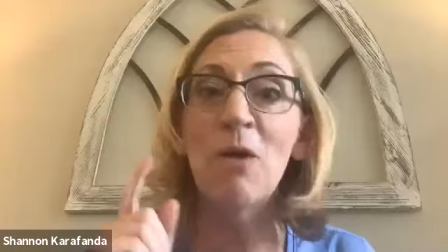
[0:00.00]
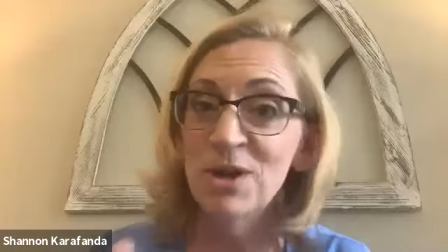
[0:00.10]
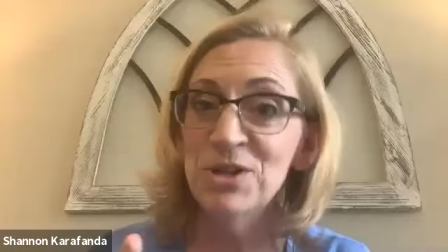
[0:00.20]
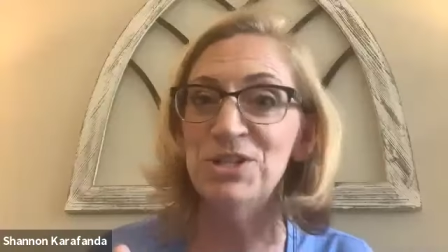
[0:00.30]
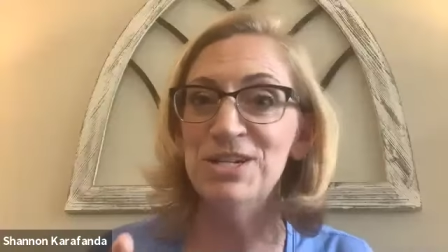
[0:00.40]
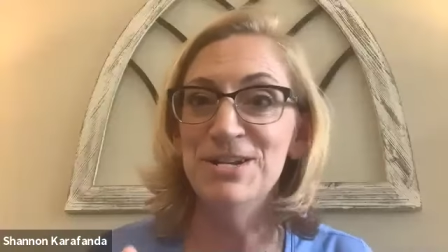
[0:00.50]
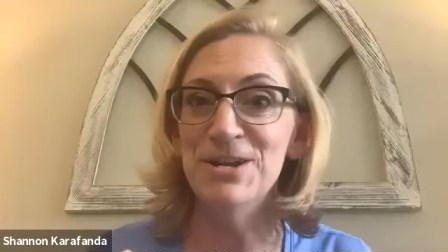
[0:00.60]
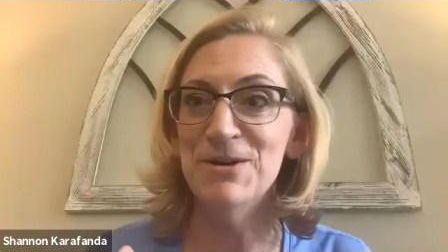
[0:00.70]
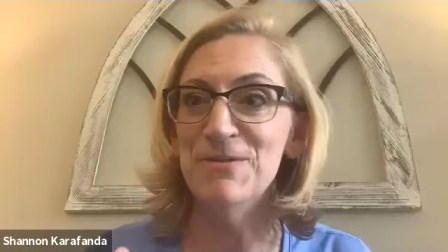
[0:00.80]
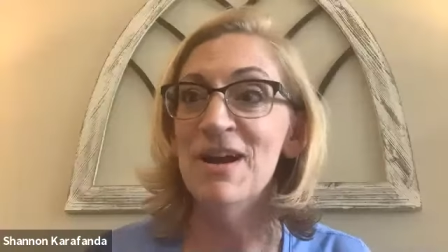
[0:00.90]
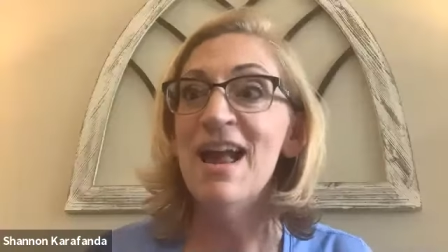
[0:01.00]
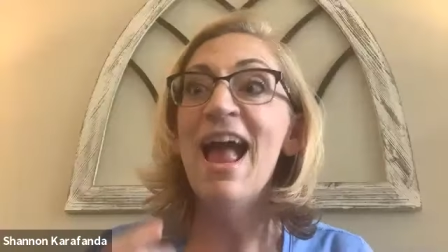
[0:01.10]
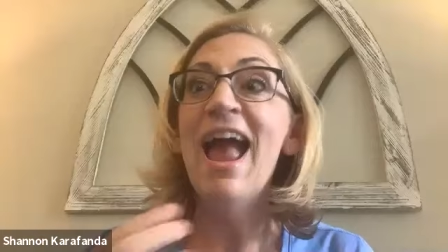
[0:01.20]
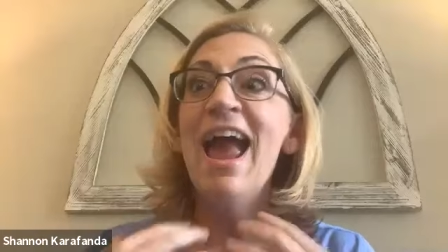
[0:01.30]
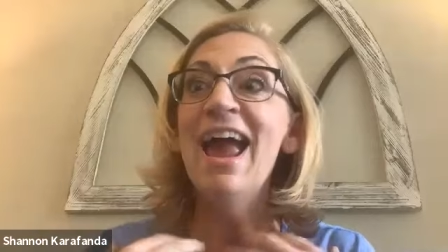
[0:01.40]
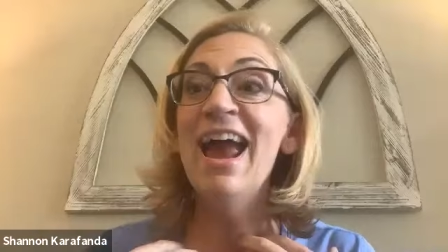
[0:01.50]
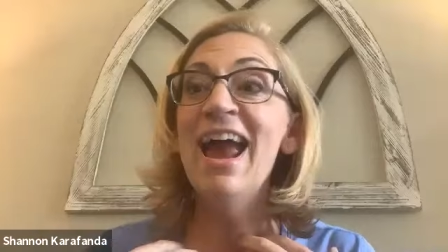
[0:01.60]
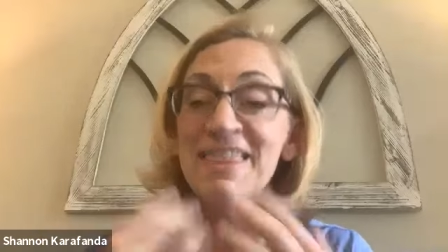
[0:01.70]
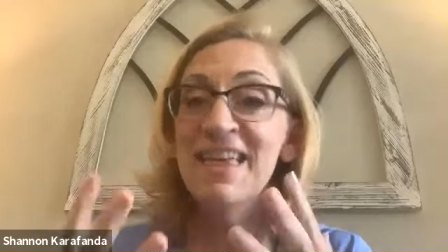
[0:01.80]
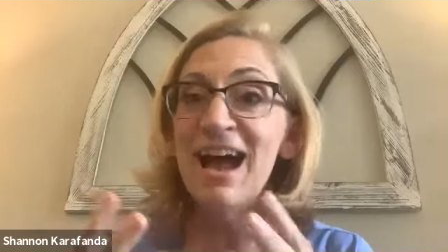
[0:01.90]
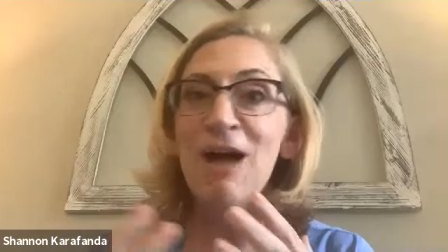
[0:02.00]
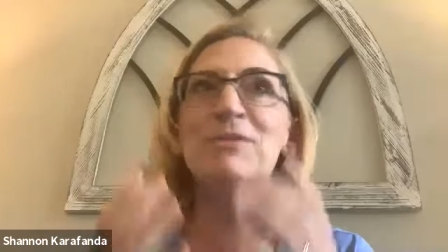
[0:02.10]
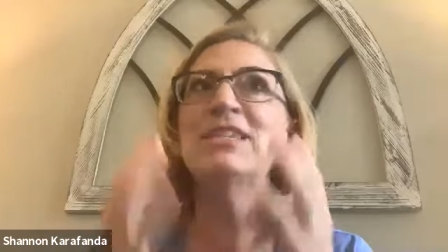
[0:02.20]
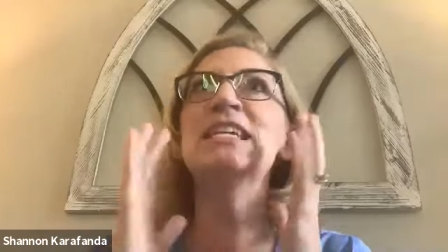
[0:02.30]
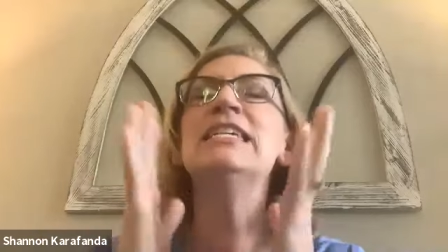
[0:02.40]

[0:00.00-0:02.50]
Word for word: I want you to do. That's what it is. And that that's I was like,